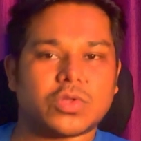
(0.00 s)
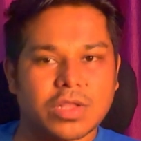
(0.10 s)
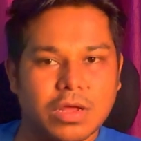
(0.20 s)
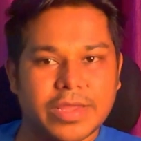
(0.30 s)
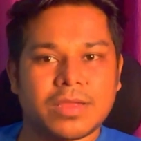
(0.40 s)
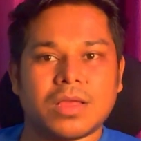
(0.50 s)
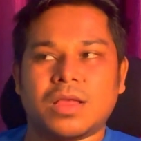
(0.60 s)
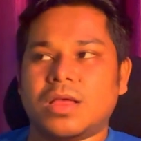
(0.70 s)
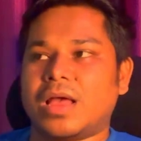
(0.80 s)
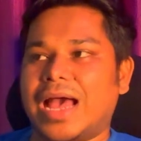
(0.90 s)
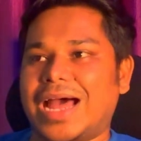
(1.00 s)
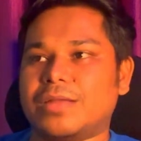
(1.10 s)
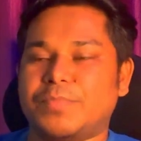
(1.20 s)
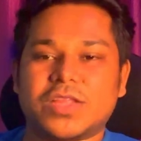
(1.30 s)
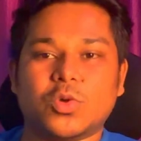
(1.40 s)
on the learning
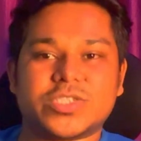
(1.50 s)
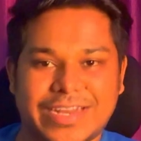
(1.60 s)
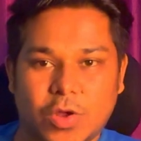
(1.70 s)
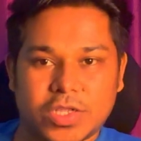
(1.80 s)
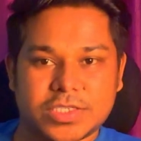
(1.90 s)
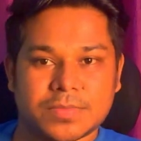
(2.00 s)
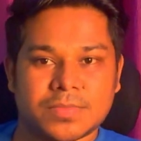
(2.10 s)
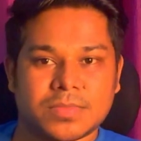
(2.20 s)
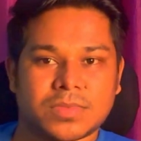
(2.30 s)
and pick those technology.